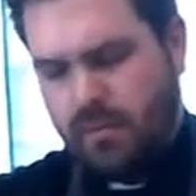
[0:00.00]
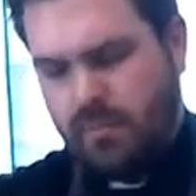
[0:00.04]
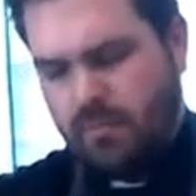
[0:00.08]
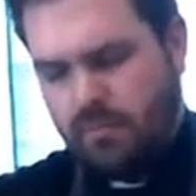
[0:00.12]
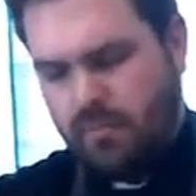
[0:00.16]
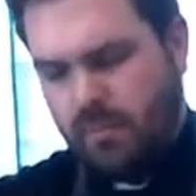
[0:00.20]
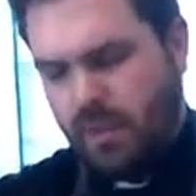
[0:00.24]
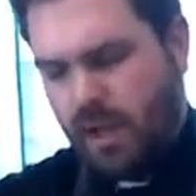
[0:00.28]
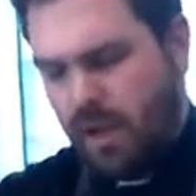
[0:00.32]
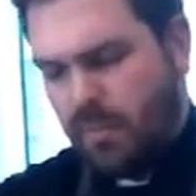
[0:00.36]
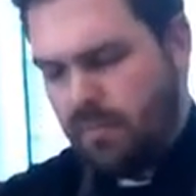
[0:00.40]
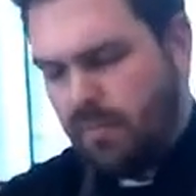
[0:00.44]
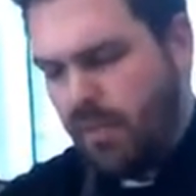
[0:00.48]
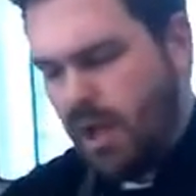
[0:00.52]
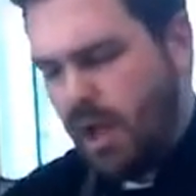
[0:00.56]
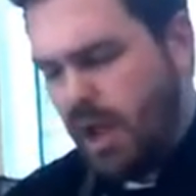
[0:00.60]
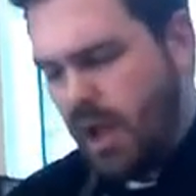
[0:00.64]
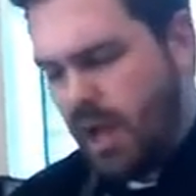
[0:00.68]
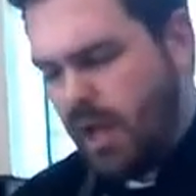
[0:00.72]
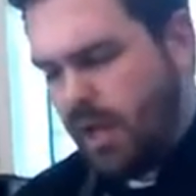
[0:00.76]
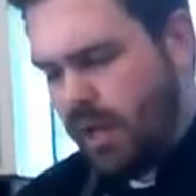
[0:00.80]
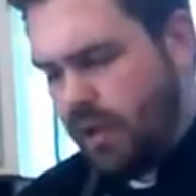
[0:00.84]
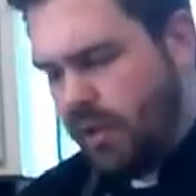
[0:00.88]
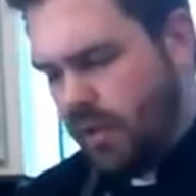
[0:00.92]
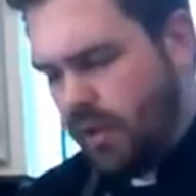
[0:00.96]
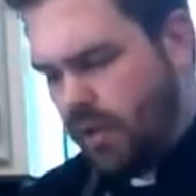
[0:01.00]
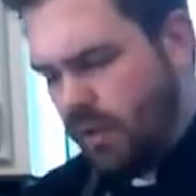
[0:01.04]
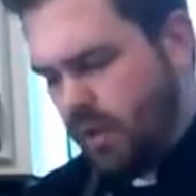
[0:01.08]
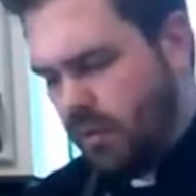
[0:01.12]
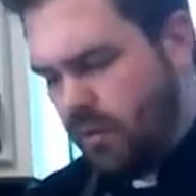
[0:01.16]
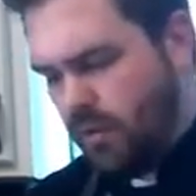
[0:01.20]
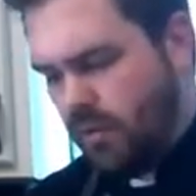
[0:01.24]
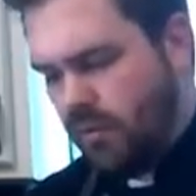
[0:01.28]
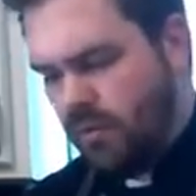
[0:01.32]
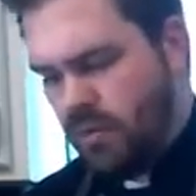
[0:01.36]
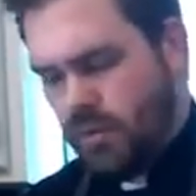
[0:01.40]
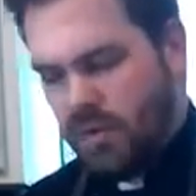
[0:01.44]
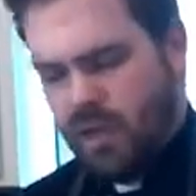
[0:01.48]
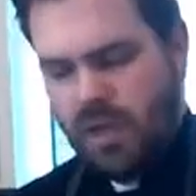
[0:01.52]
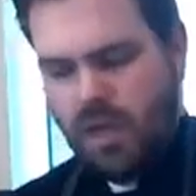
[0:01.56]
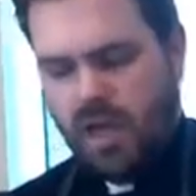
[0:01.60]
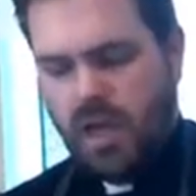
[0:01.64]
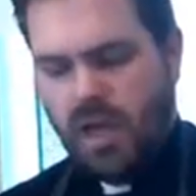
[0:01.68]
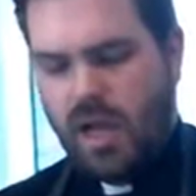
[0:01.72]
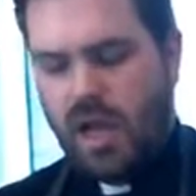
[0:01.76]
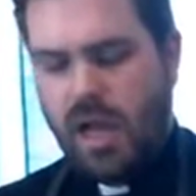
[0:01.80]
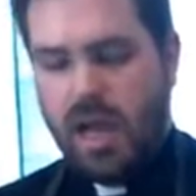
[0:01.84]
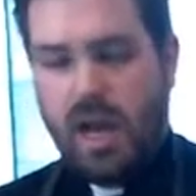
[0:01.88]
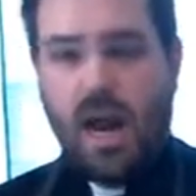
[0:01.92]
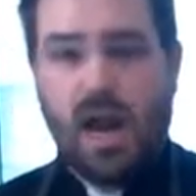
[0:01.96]
my pie dough,
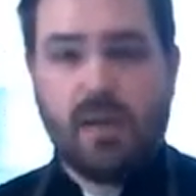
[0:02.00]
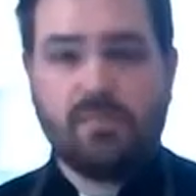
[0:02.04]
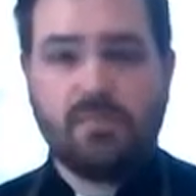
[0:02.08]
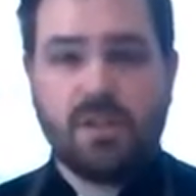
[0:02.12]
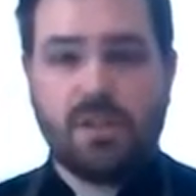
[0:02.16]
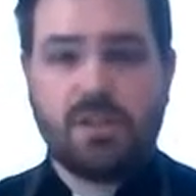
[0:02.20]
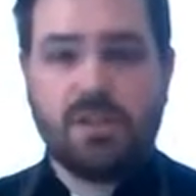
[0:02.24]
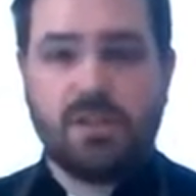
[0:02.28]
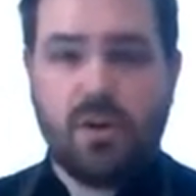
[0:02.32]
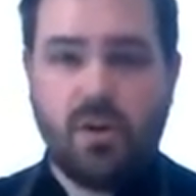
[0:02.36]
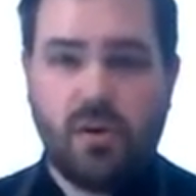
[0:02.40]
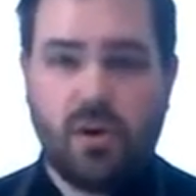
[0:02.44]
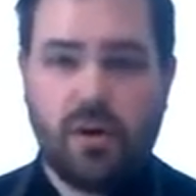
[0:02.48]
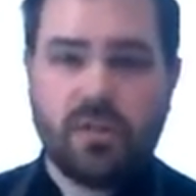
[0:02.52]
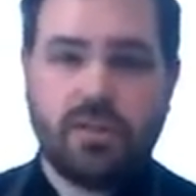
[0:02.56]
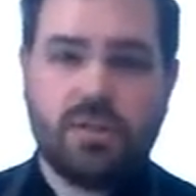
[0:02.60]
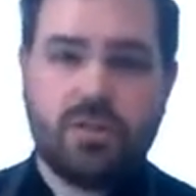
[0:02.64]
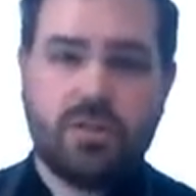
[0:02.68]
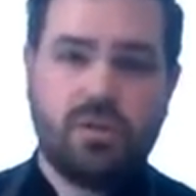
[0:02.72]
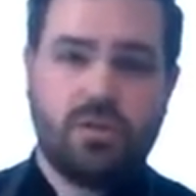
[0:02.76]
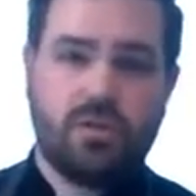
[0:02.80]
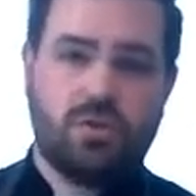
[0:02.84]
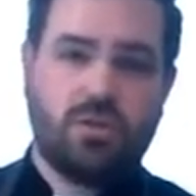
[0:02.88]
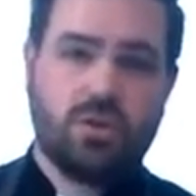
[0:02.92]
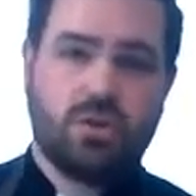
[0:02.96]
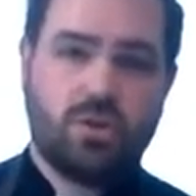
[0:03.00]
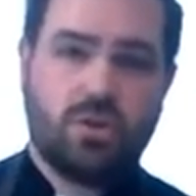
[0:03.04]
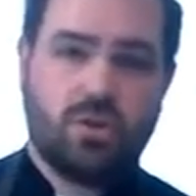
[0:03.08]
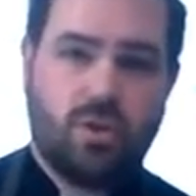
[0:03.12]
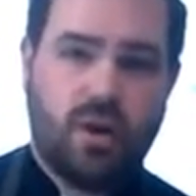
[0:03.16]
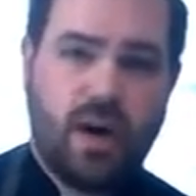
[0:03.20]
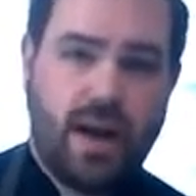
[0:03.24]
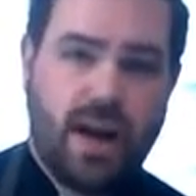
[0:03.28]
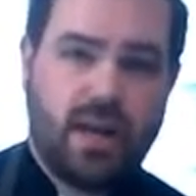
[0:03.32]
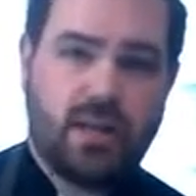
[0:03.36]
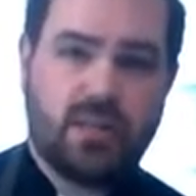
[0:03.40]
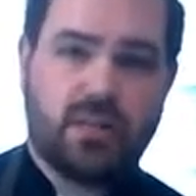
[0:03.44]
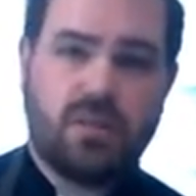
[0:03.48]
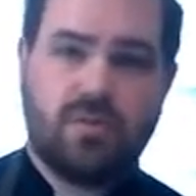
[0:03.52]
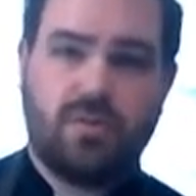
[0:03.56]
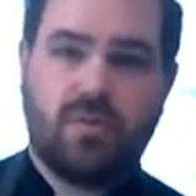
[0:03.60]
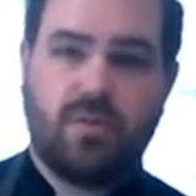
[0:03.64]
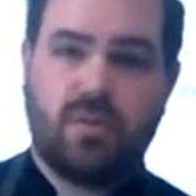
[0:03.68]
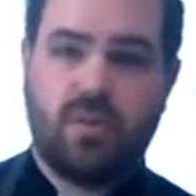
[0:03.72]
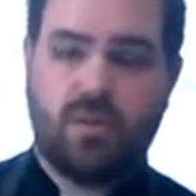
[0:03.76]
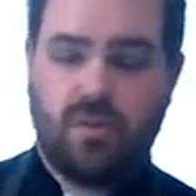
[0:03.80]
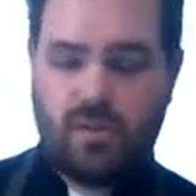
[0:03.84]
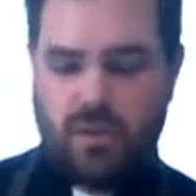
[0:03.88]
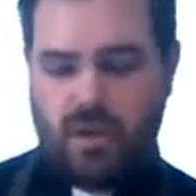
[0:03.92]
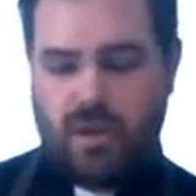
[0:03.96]
and I'm just going to
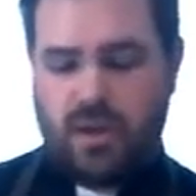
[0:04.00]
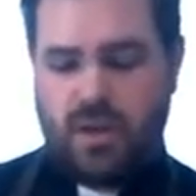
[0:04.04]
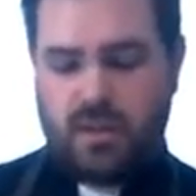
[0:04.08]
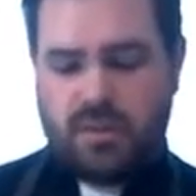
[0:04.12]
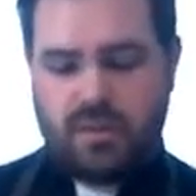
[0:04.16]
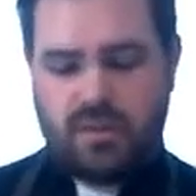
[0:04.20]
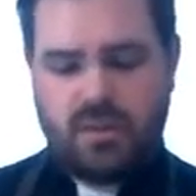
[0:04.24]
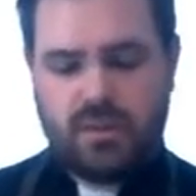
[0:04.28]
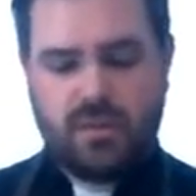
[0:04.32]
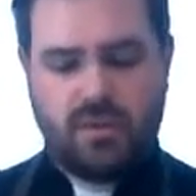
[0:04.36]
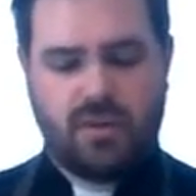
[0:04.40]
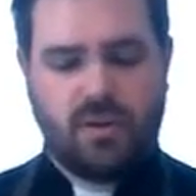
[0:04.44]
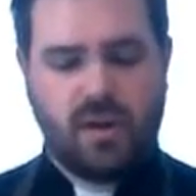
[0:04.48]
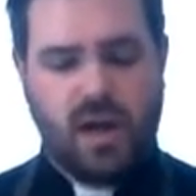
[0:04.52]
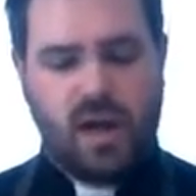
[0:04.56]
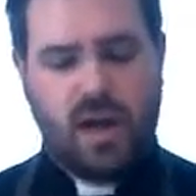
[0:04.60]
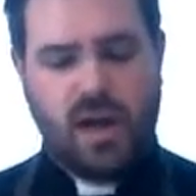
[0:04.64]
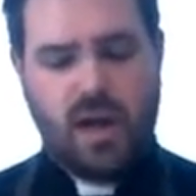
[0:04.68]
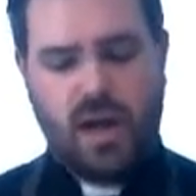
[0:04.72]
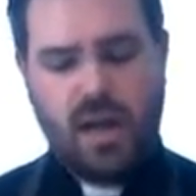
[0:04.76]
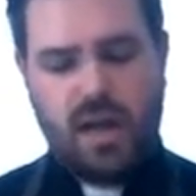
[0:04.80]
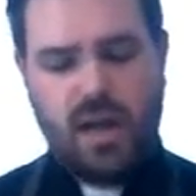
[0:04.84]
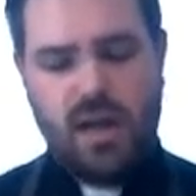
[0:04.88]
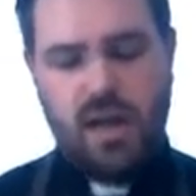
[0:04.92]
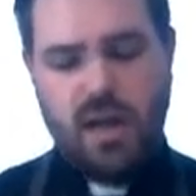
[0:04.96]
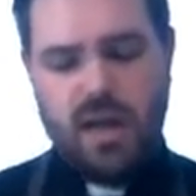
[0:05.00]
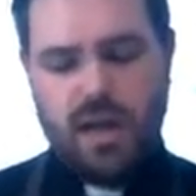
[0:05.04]
transfer this, okay?